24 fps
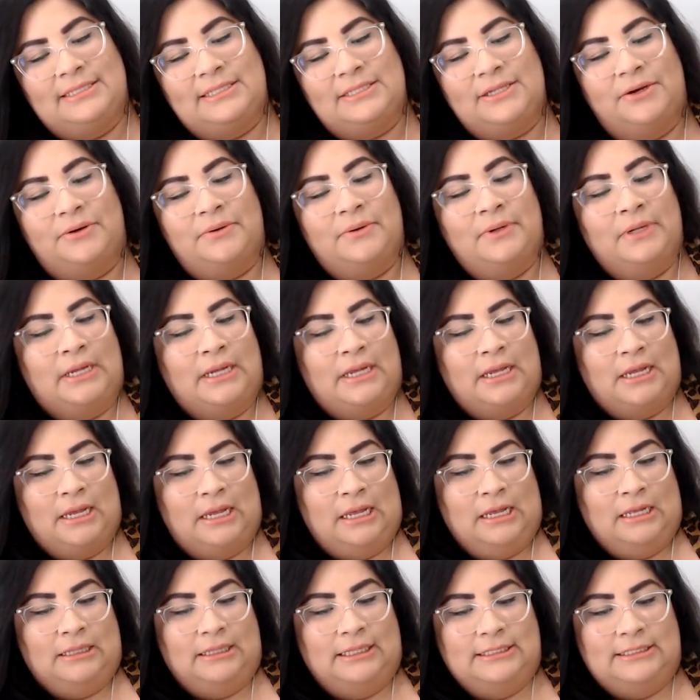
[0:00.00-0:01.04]
So
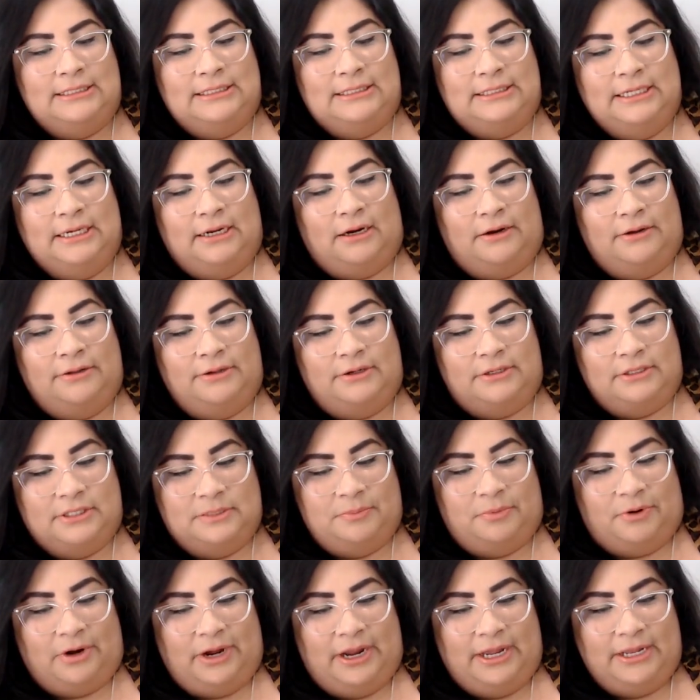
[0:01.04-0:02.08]
let's see. Are there
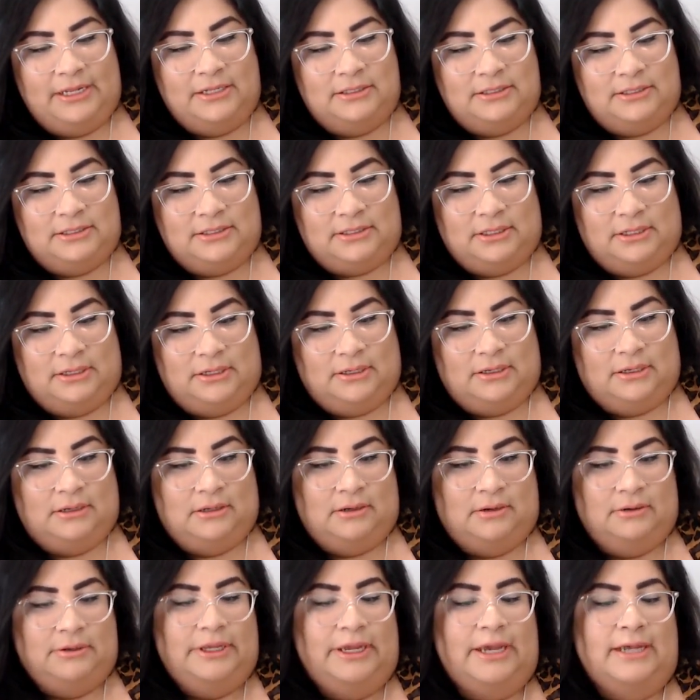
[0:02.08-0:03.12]
spreads?
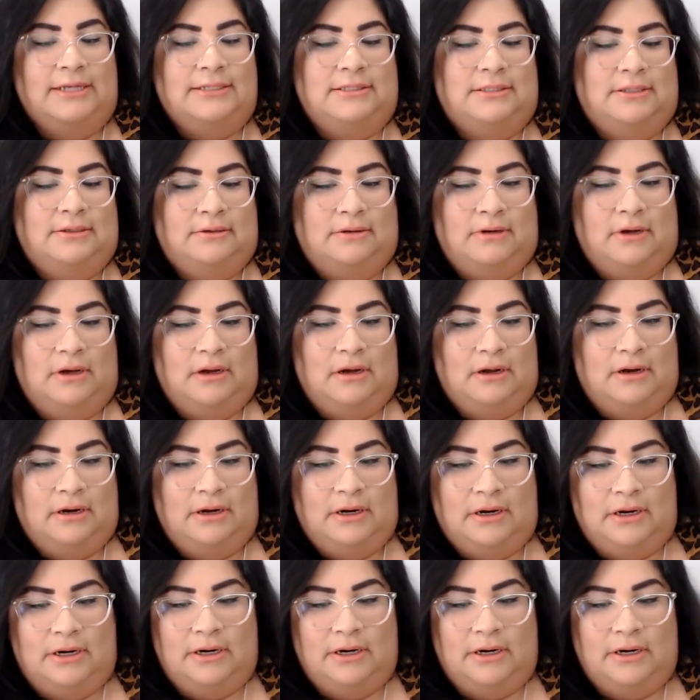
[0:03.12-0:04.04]
Yes, there are.